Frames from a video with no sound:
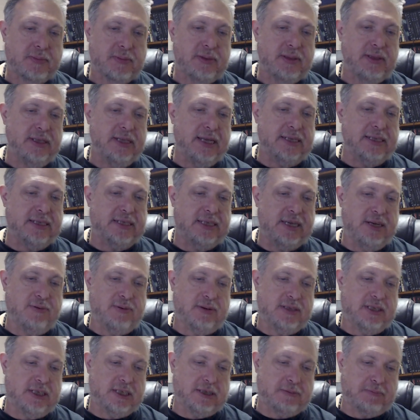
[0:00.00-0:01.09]
Let's see what
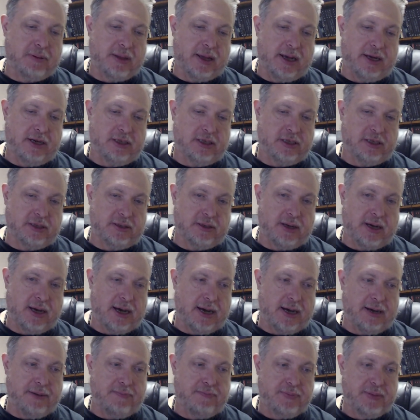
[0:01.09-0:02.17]
this player's
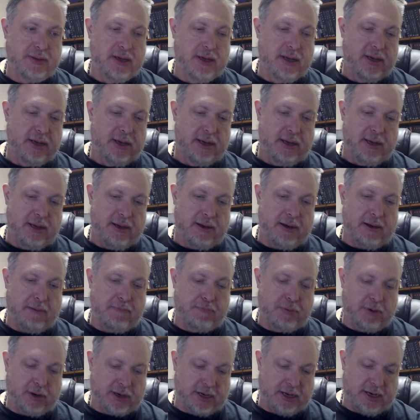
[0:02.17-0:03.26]

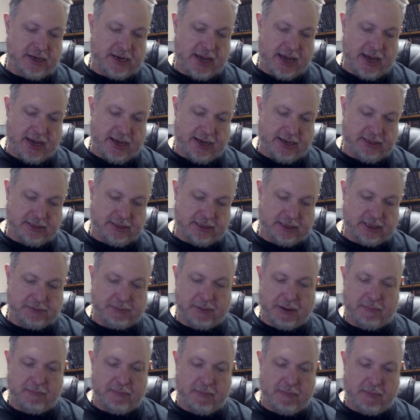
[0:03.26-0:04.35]
book contains. It's by
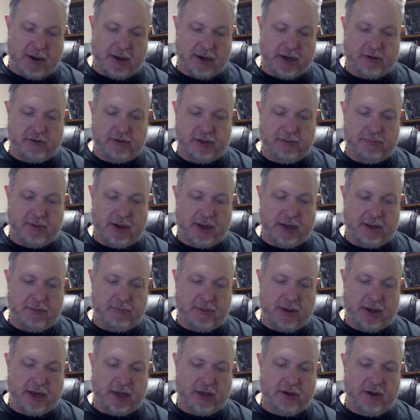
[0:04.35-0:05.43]

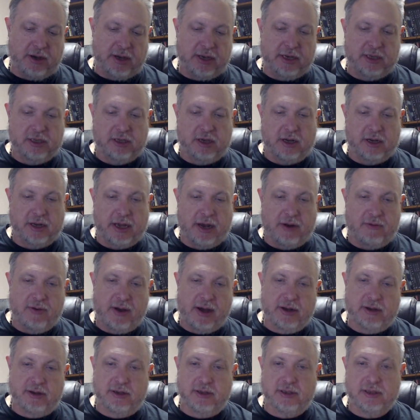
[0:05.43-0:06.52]
Monty Cook and Sean K.
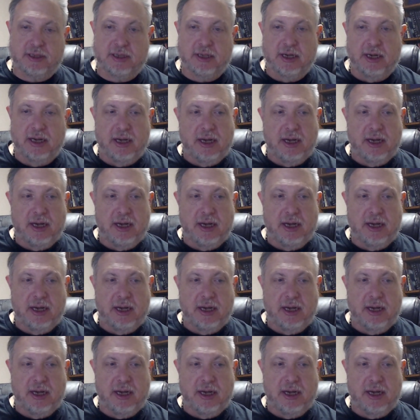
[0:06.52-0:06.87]
Reynolds.